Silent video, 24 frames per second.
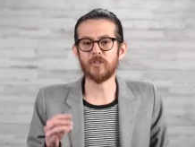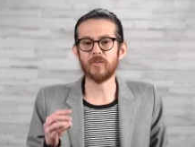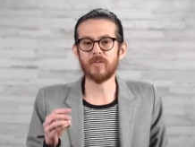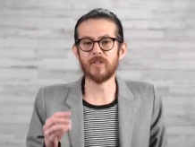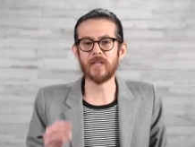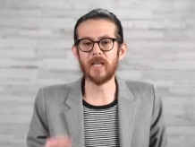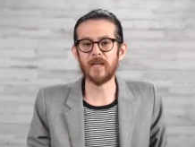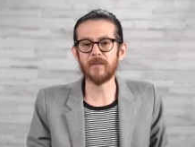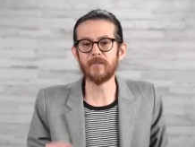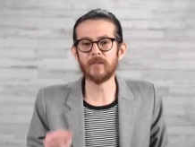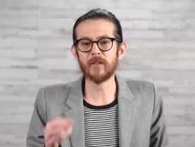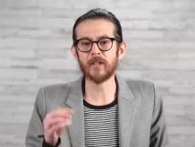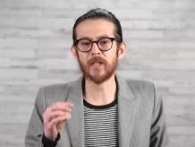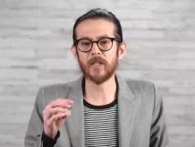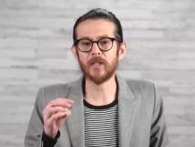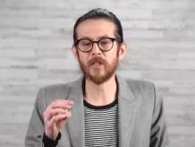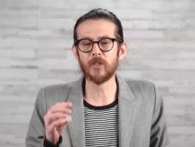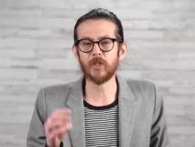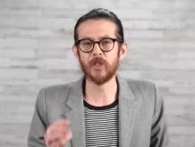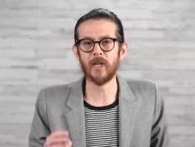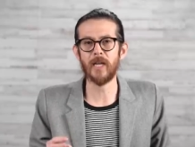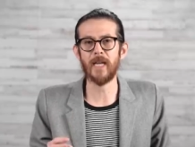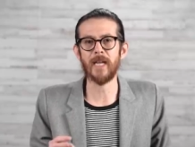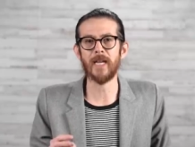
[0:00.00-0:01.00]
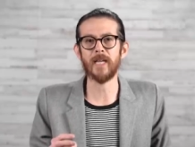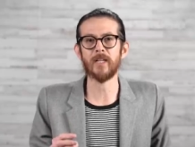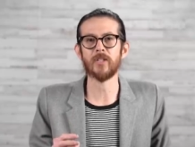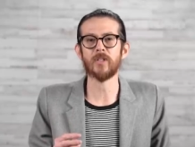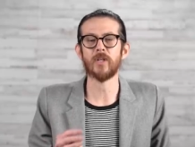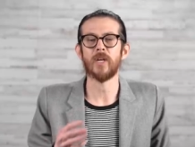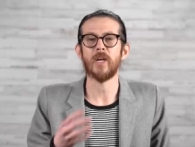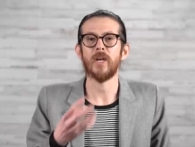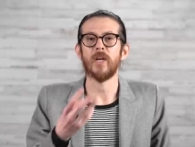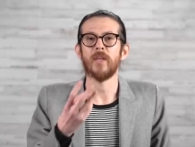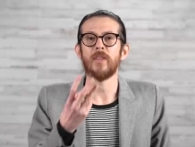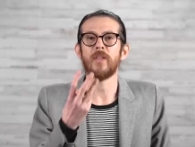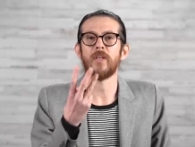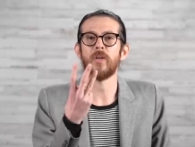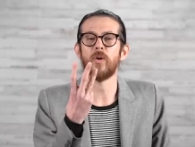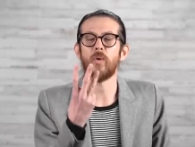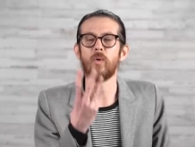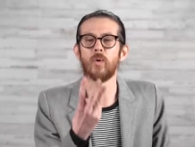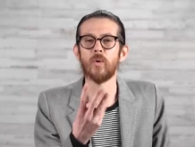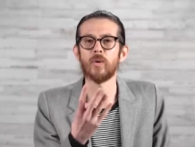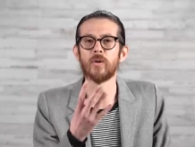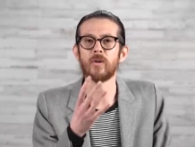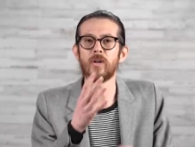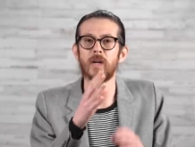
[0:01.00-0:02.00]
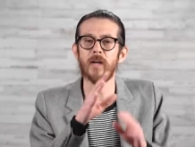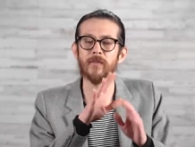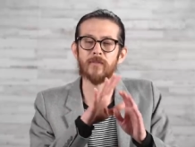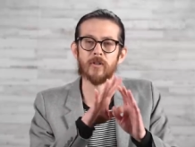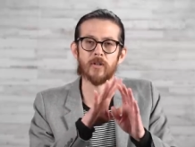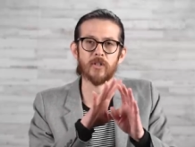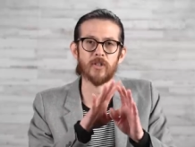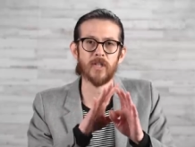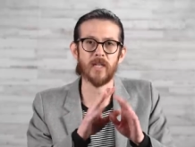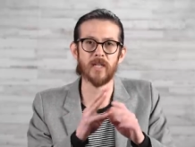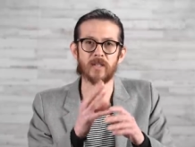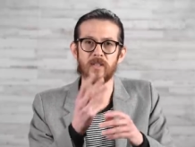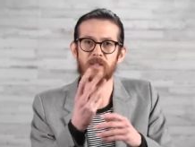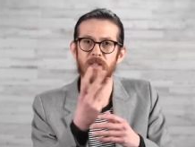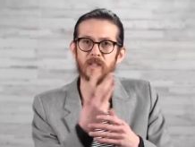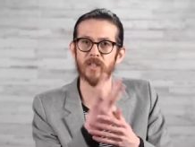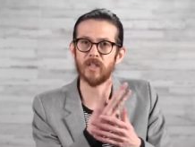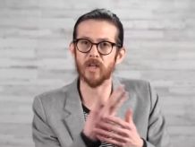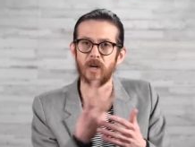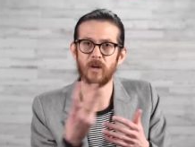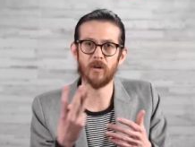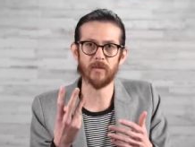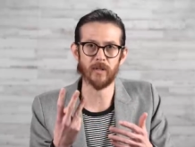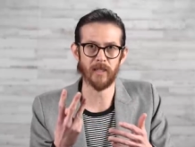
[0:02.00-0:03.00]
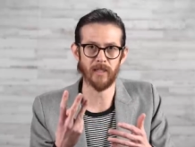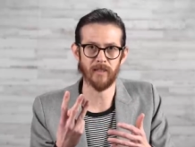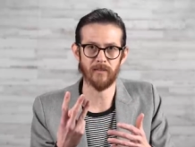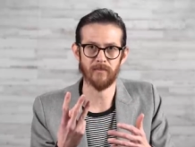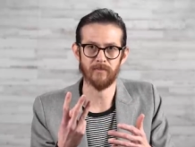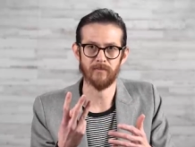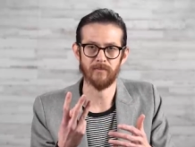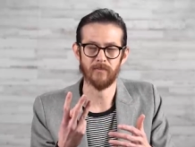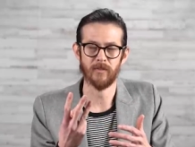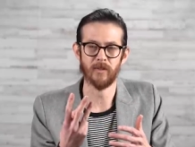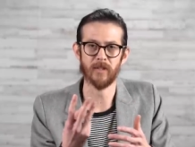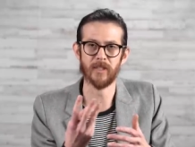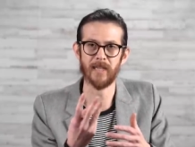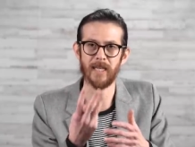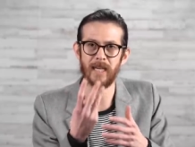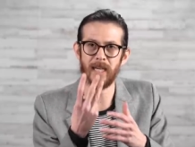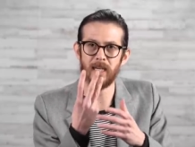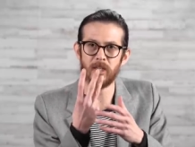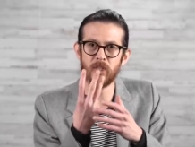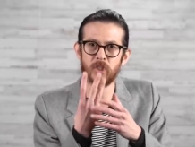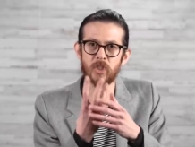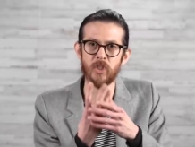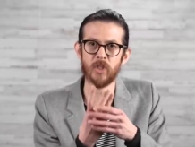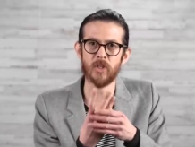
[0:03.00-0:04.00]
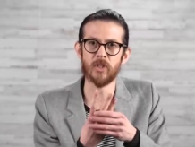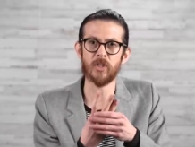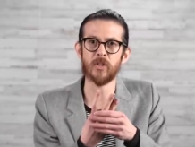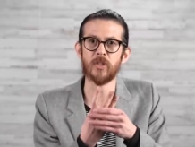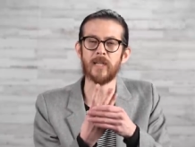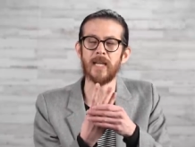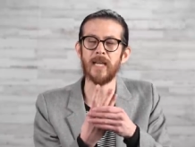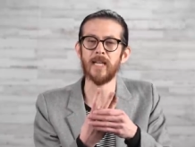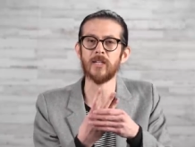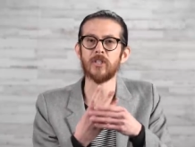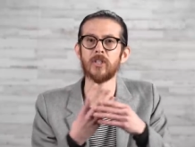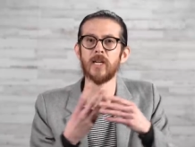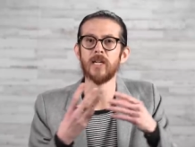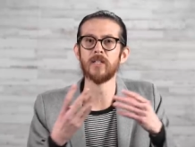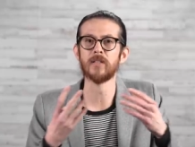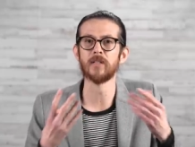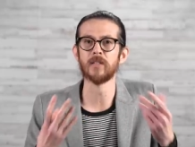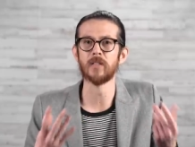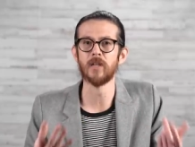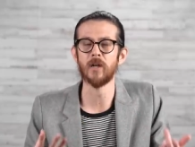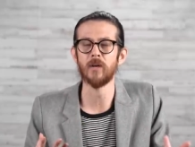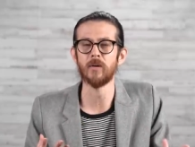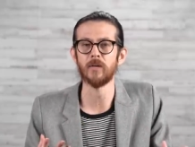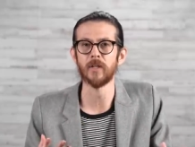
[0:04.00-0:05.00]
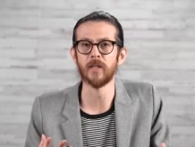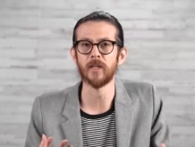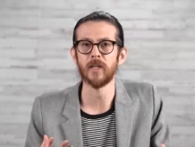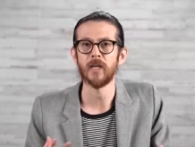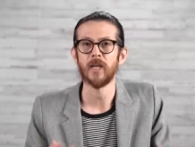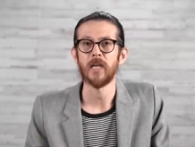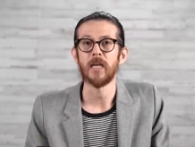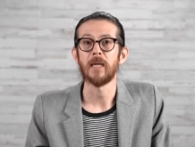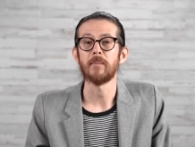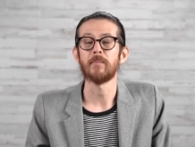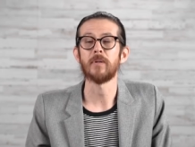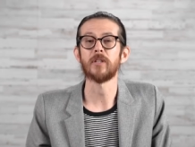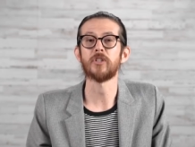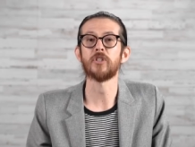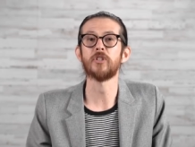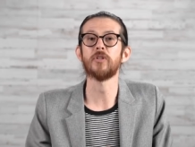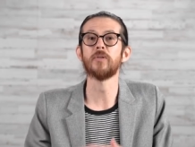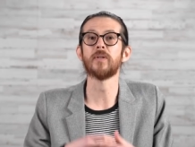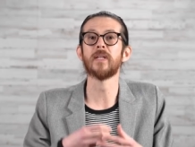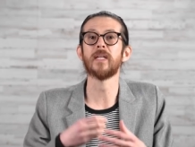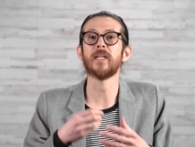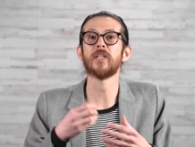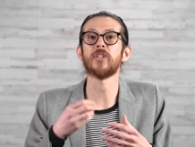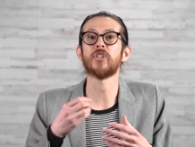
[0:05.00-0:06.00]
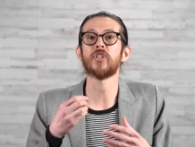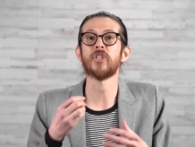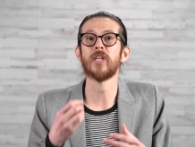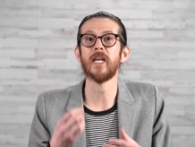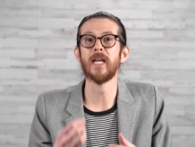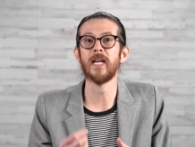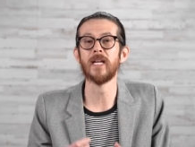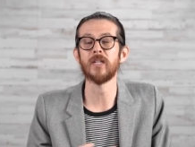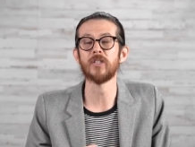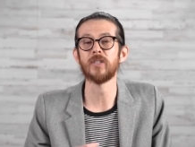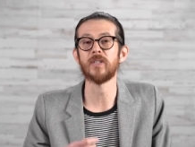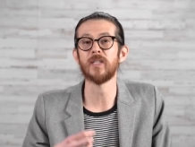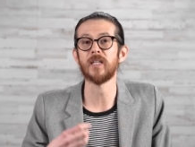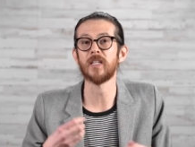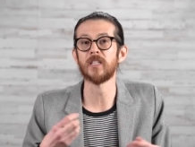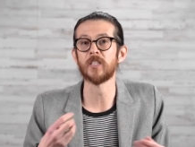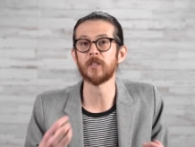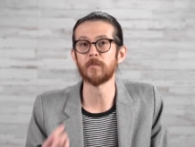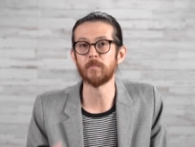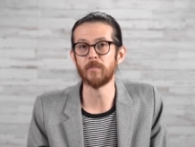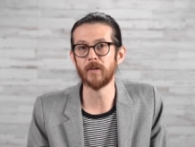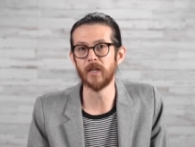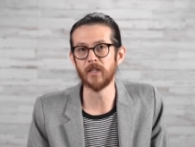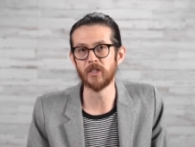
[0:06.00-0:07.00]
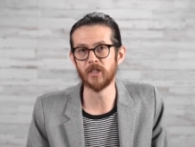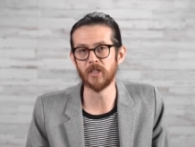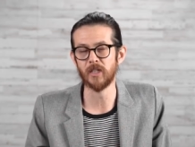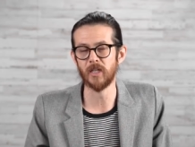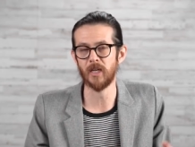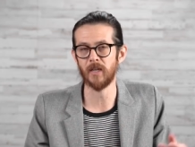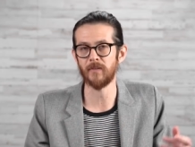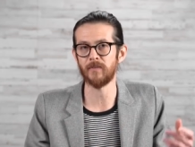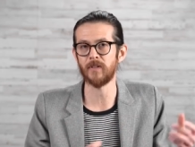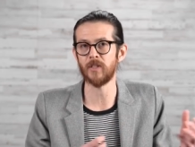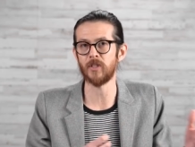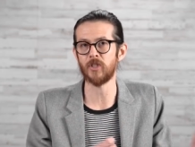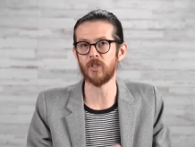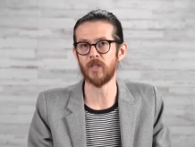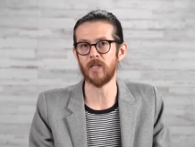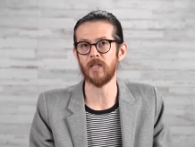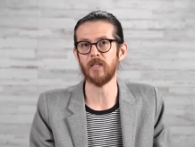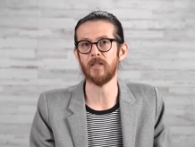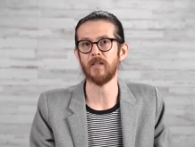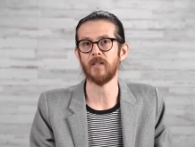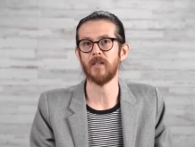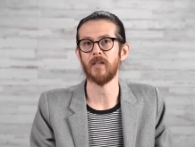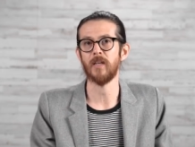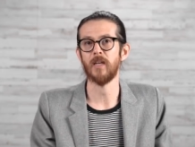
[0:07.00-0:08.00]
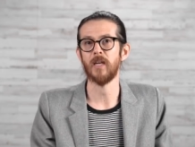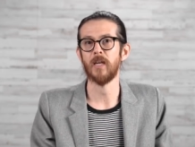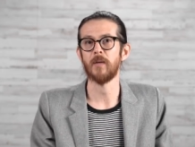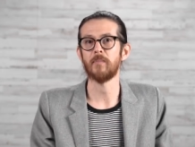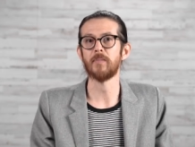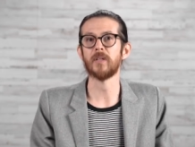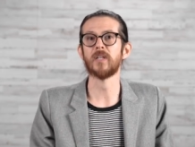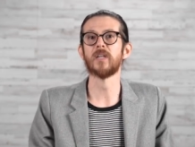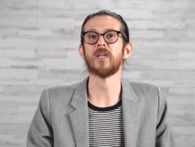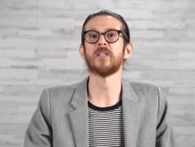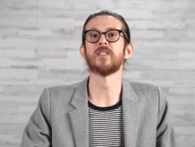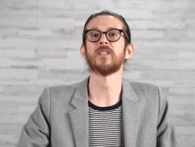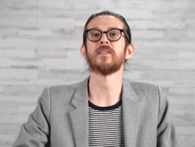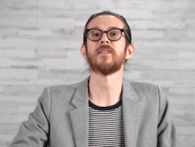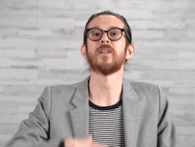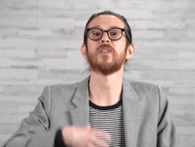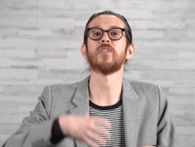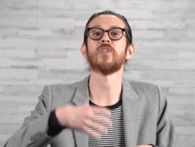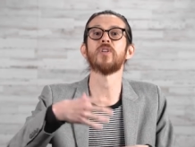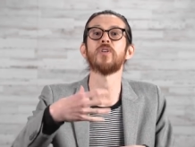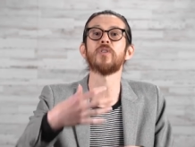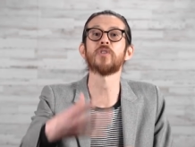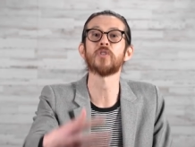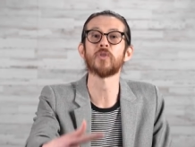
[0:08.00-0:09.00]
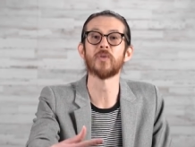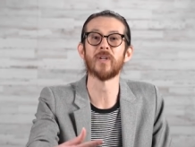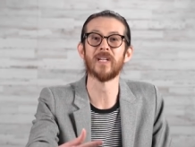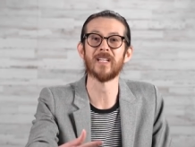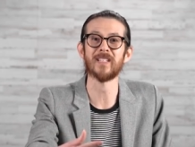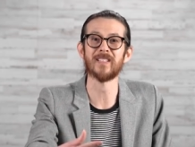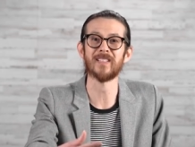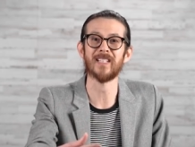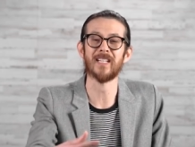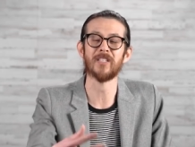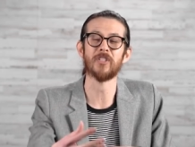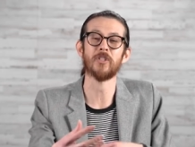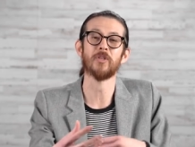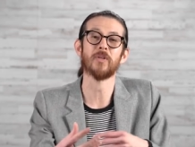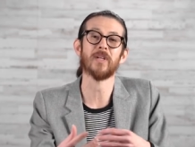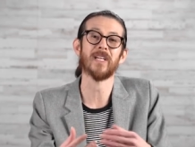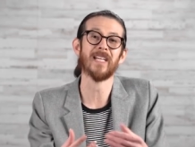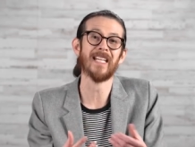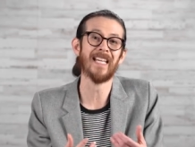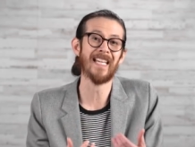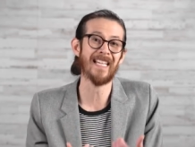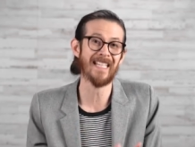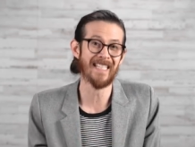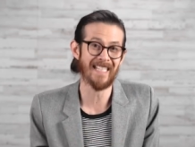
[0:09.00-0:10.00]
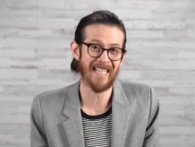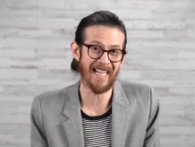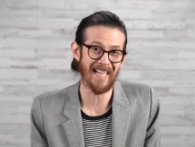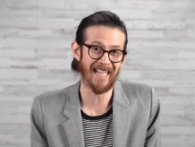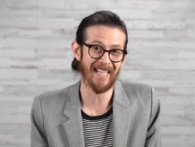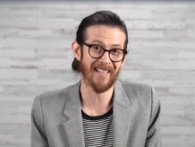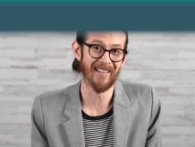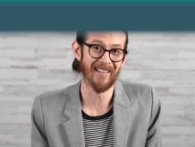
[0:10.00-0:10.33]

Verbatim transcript: you never can change the order of your genes, the coding. You can't change the coding, but you can change the expression of the gene because of the nutrients that you can intake.